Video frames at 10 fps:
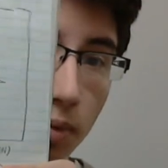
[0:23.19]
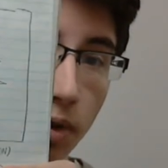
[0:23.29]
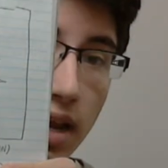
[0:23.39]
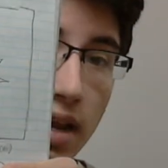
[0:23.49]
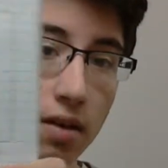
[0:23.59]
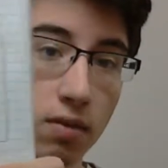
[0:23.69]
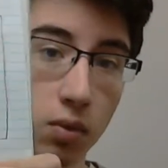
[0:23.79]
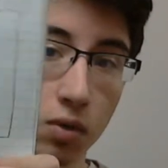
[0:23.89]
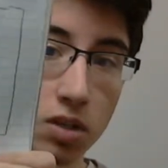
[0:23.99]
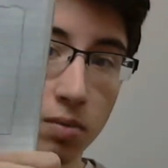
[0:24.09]
one where 8 of
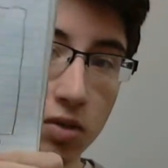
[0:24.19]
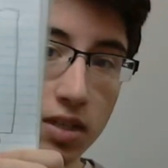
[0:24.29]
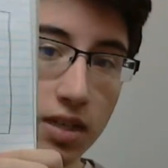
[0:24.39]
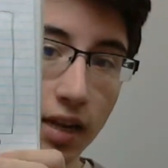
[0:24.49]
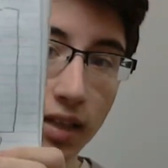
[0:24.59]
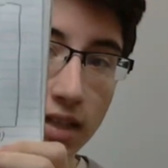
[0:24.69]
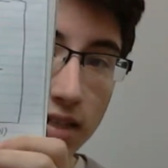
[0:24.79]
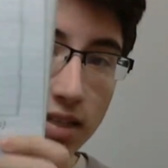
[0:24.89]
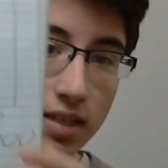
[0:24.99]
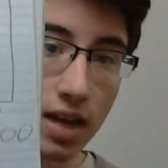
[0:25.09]
the world's most
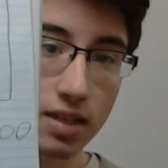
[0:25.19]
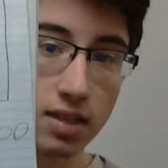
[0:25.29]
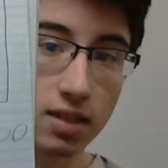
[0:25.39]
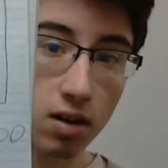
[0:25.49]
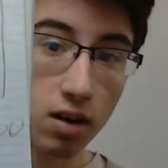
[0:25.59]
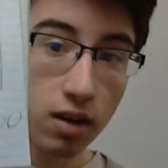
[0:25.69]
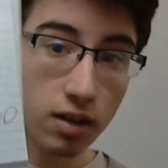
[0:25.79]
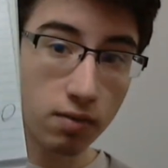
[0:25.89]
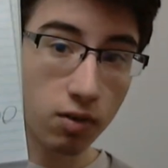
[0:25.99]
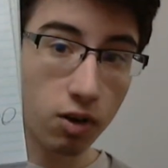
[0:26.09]
deadliest assassins are
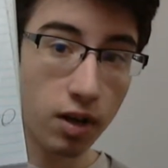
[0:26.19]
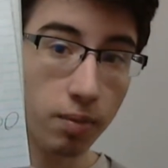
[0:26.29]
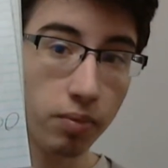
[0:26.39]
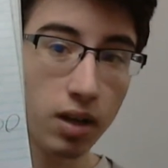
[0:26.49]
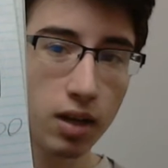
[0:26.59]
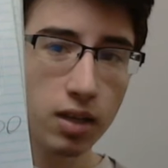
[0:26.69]
hunting for him,